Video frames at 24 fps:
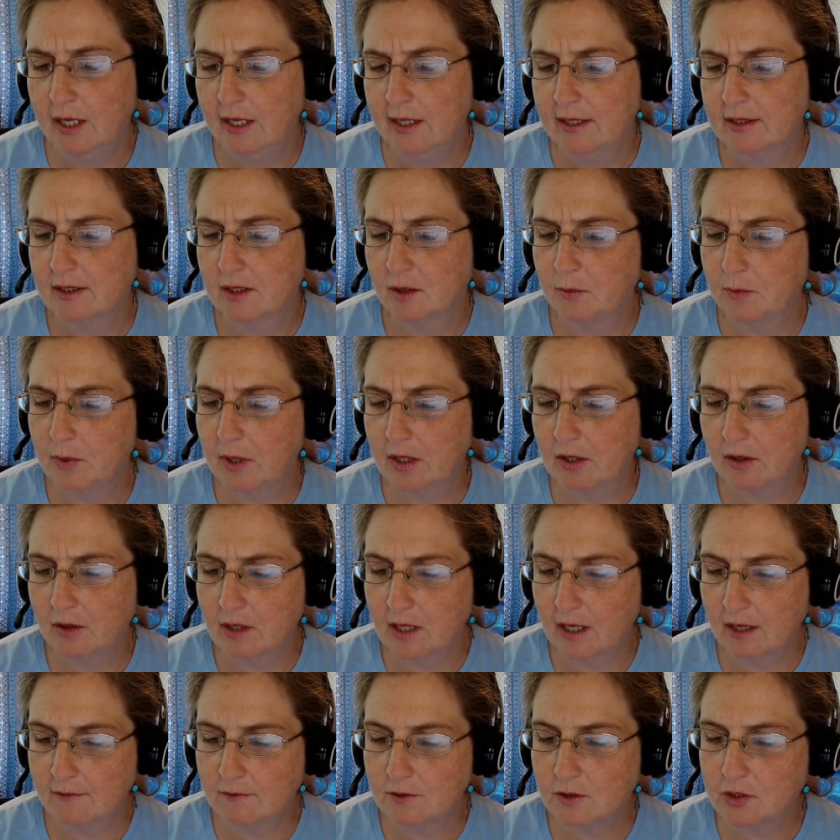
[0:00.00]
some better
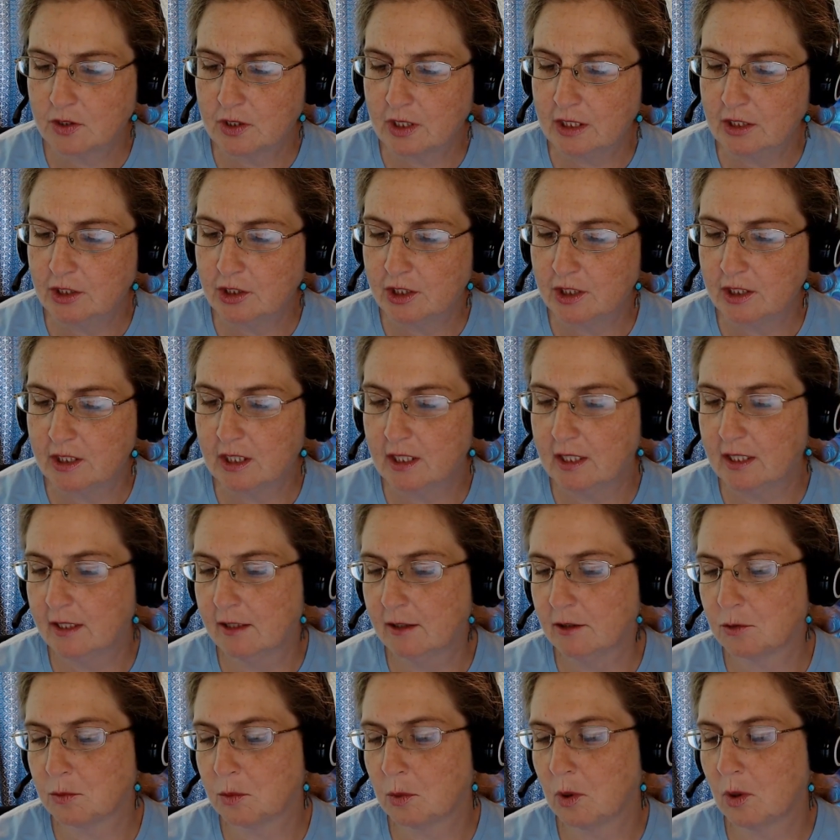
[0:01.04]
conversation than
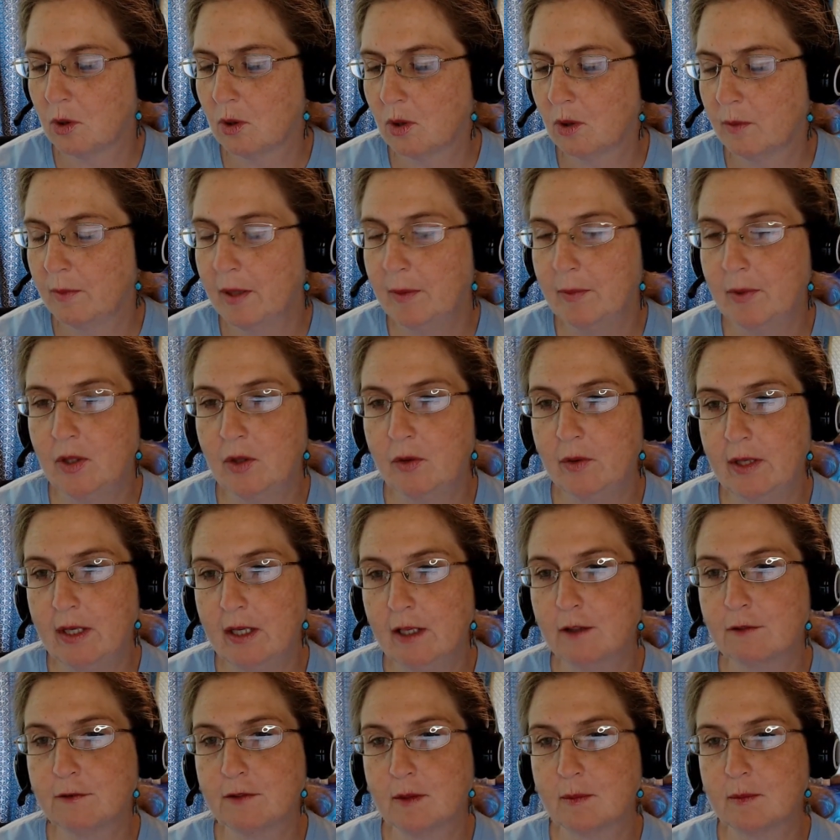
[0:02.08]
usual, or maybe you
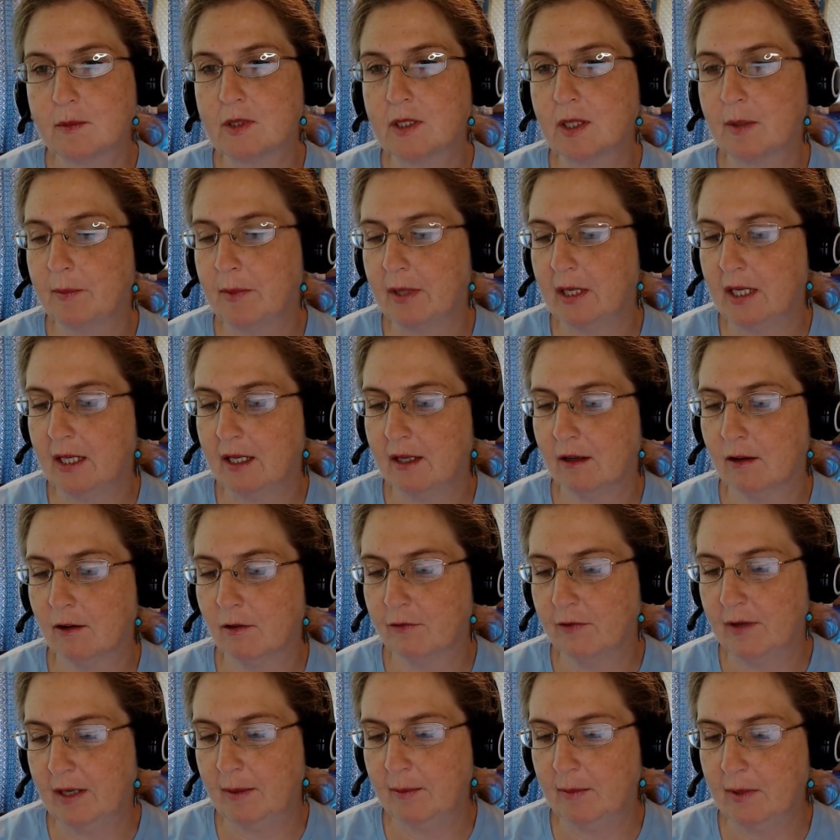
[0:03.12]
hear from somebody in your
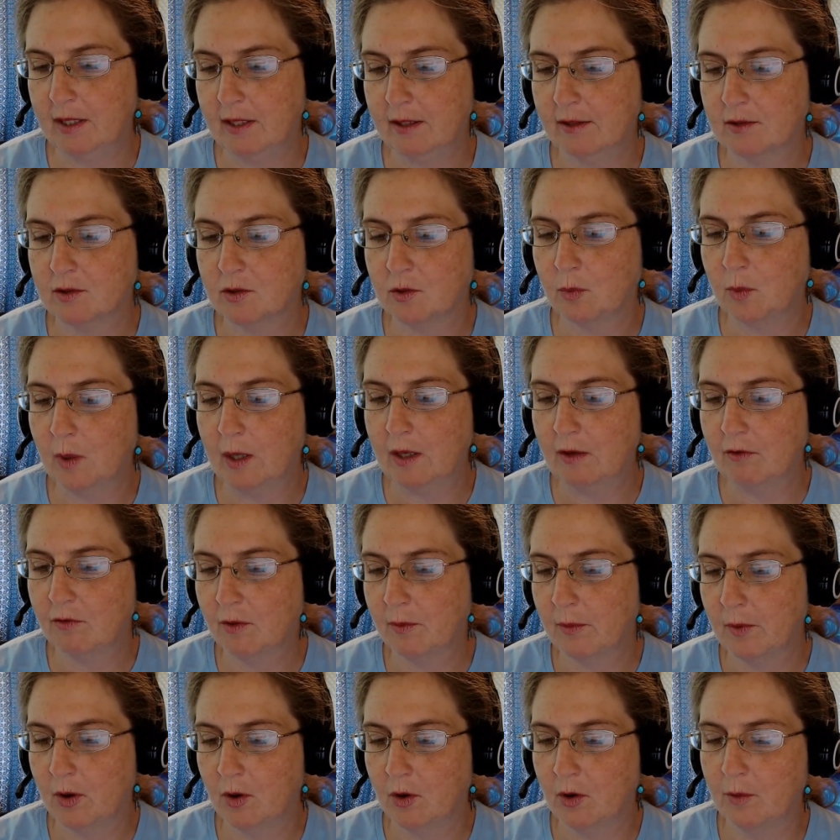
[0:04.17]
family who's away from
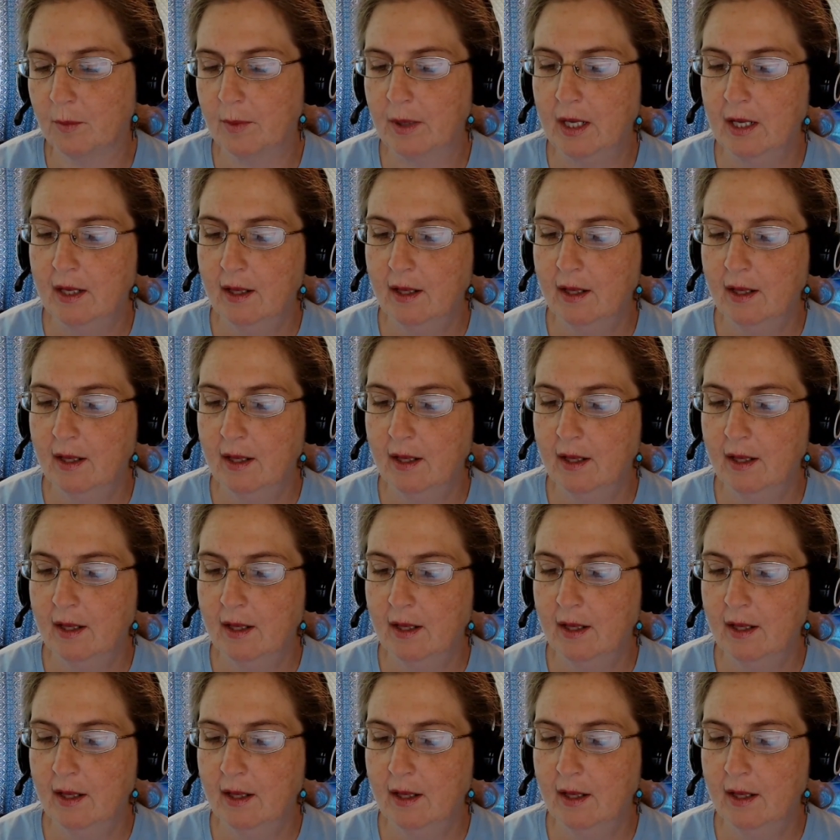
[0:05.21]
home,